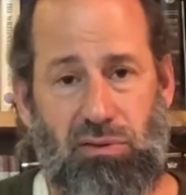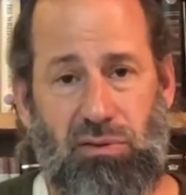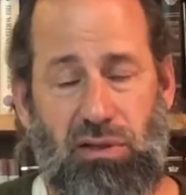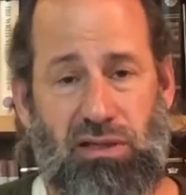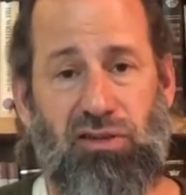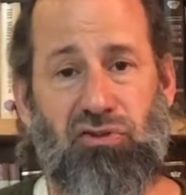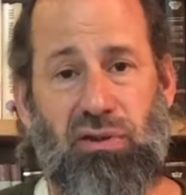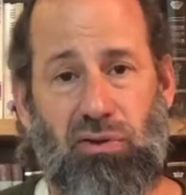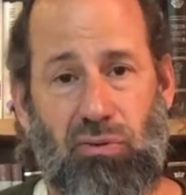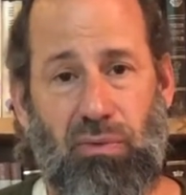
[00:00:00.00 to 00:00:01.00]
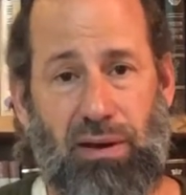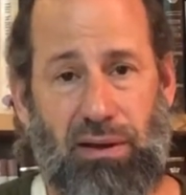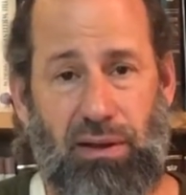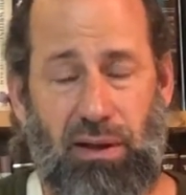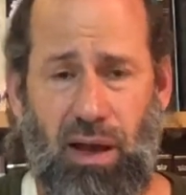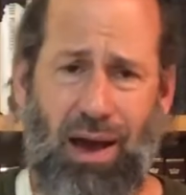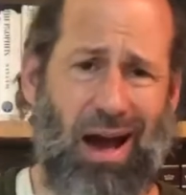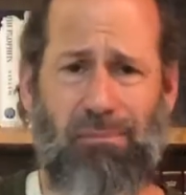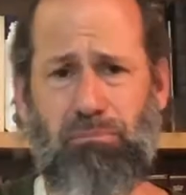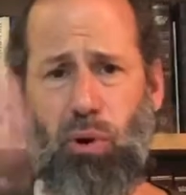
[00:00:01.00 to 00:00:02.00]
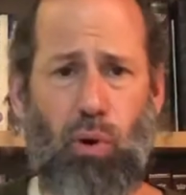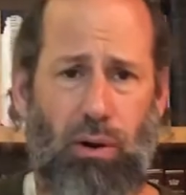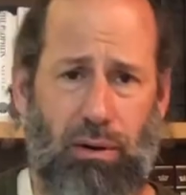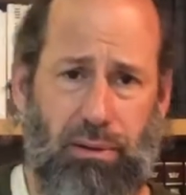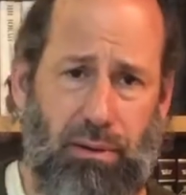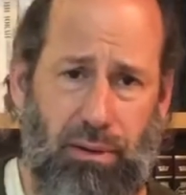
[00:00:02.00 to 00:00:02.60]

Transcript: the teacher that you're ready. I'm bored.